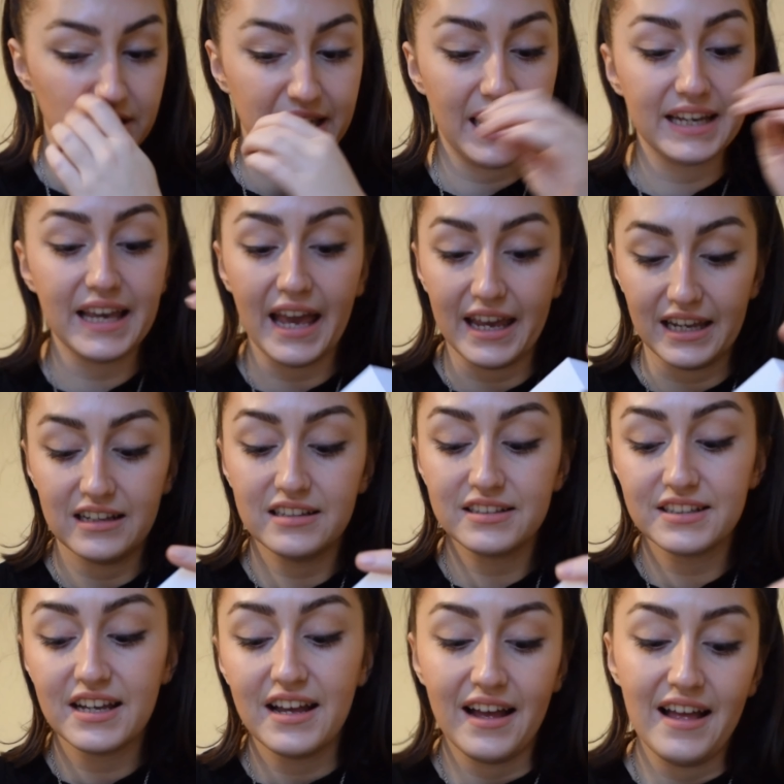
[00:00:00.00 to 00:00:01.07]
get a case,
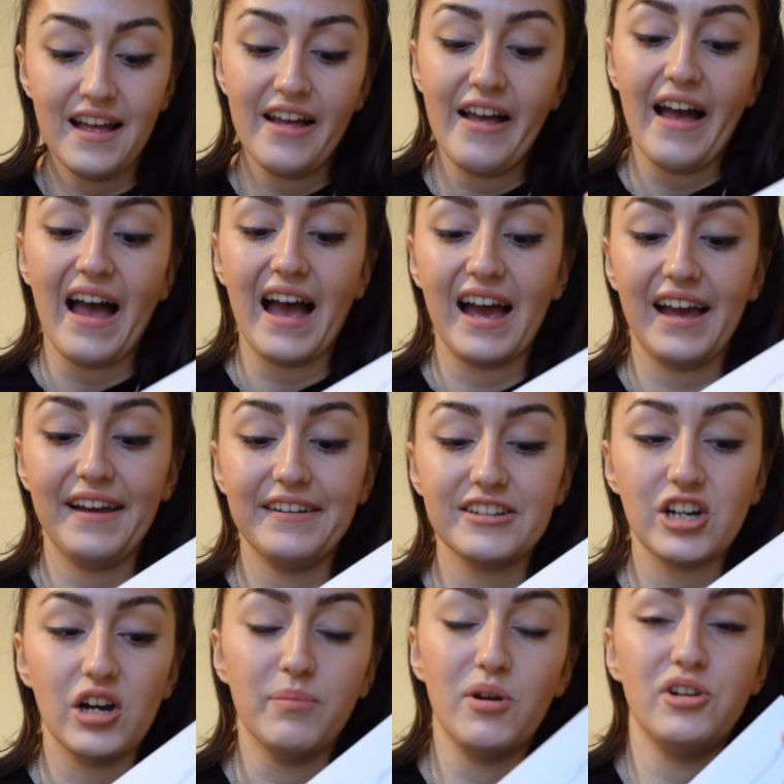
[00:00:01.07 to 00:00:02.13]
and
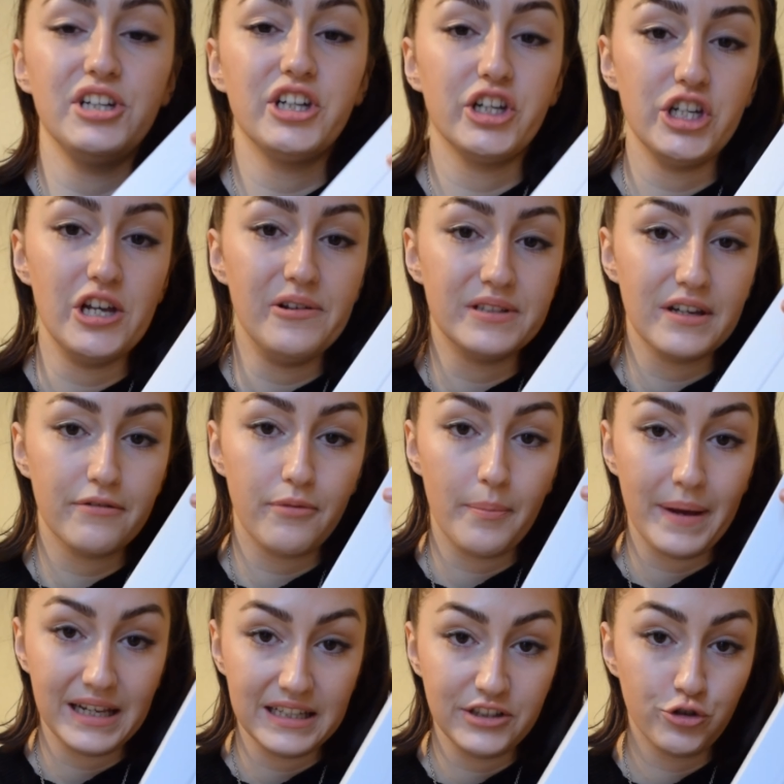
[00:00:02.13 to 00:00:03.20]
I'm only going to use it for
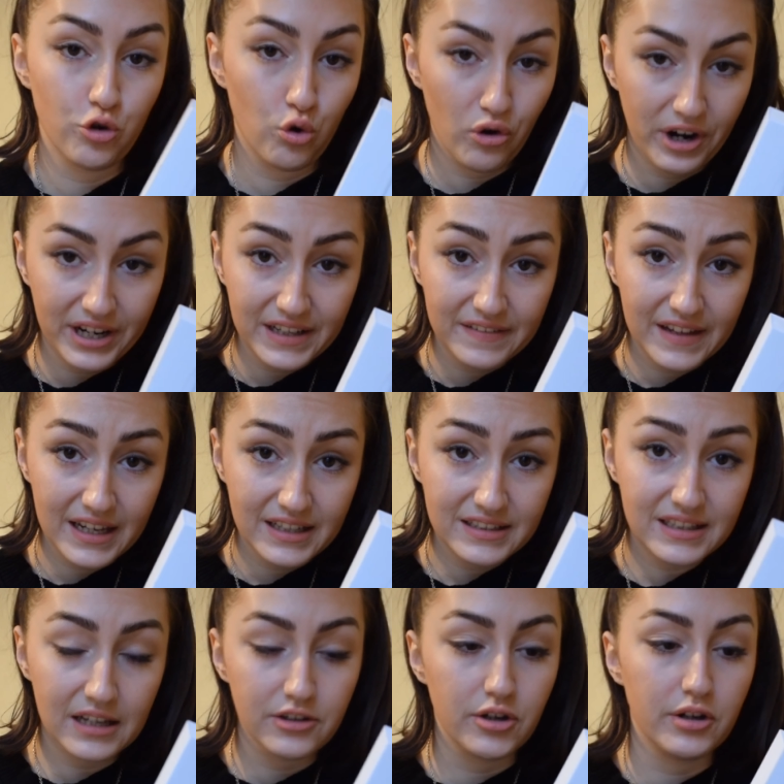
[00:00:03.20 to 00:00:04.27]
mainly drawing and things
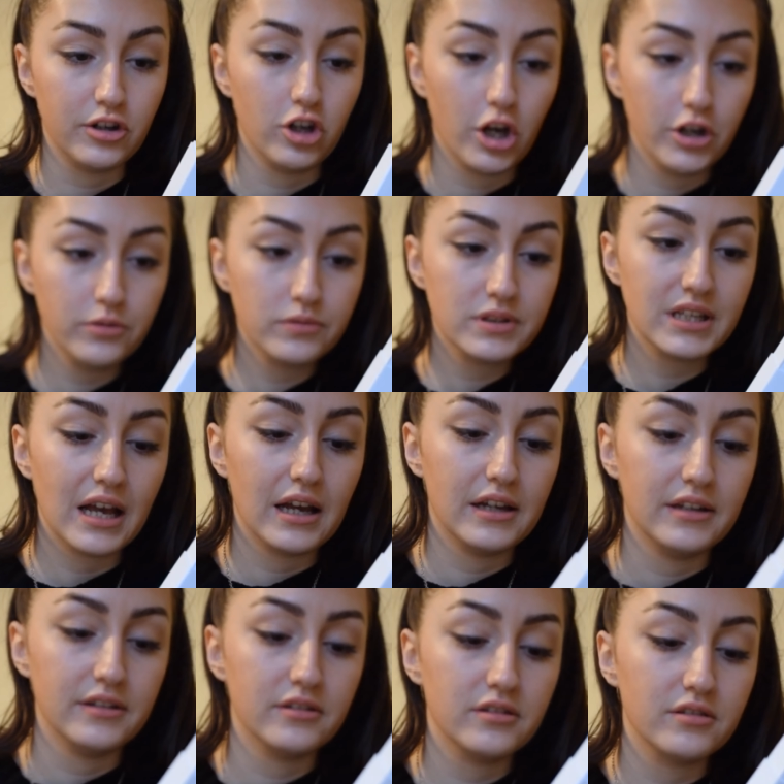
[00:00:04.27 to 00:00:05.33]
and doing notes,
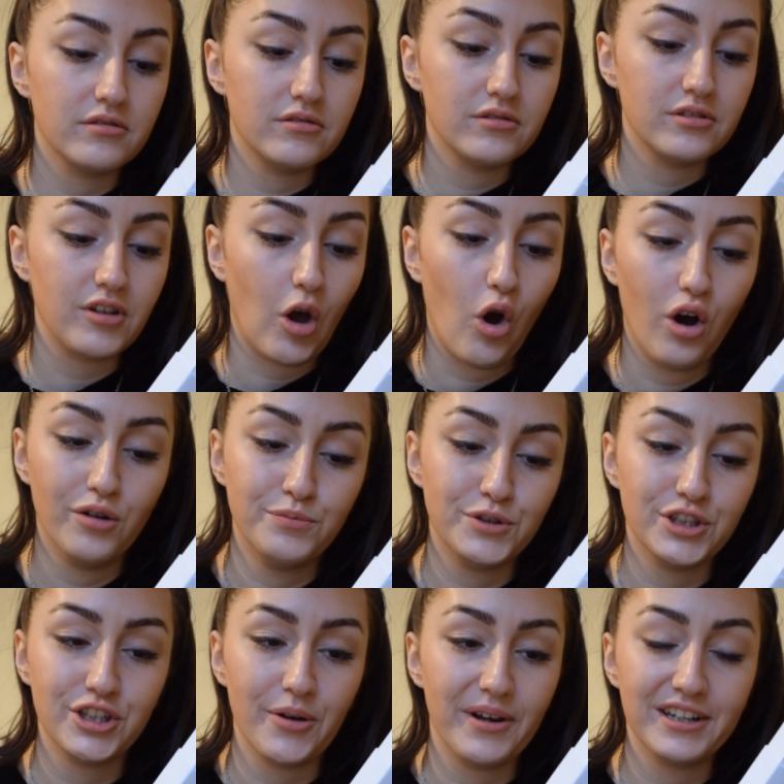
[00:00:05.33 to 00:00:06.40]
and I'm
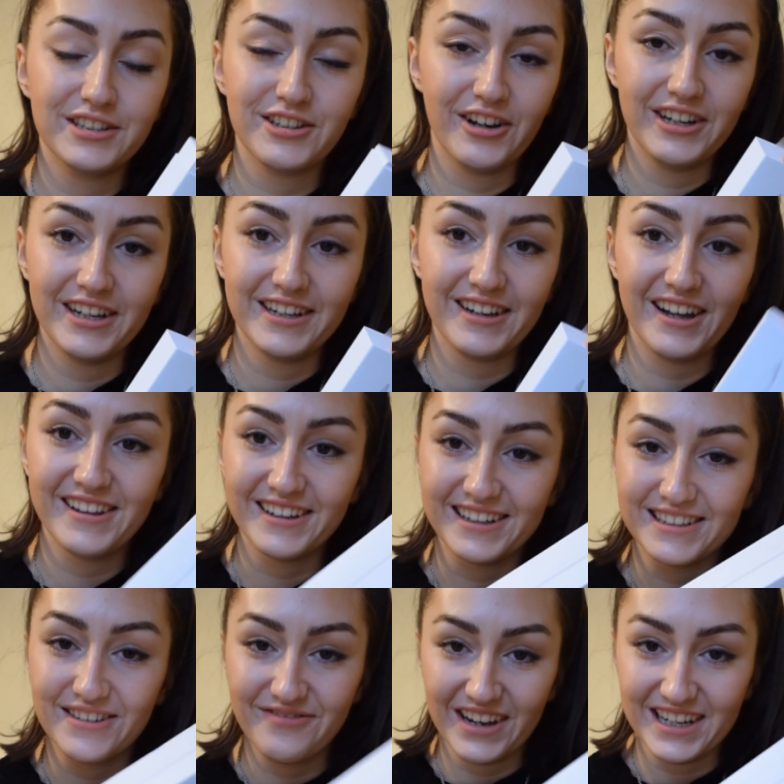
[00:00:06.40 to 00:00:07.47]
just so excited. I think
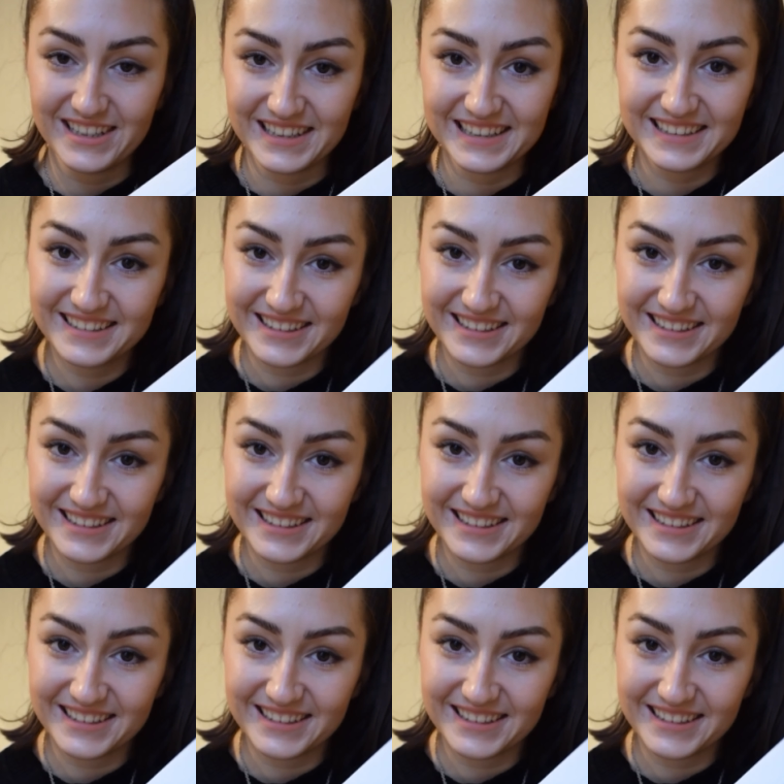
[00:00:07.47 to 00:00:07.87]
it's amazing.